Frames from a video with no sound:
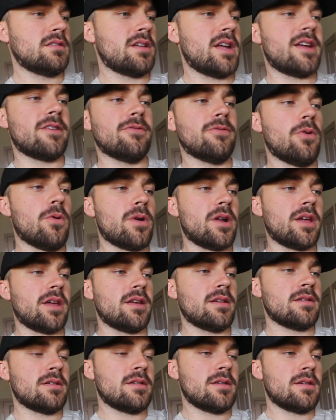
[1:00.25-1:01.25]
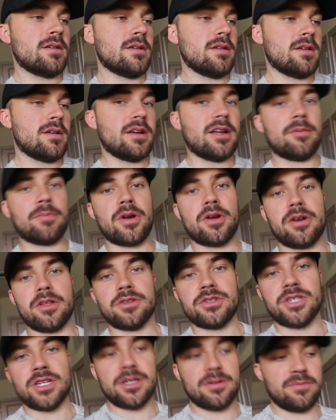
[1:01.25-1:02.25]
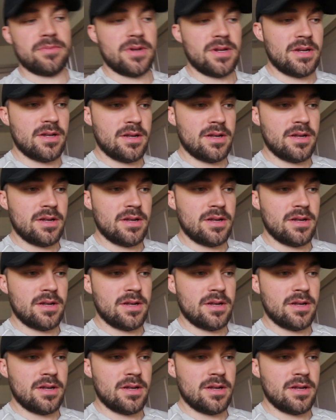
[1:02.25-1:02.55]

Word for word: 8:40. I'm going to the gym.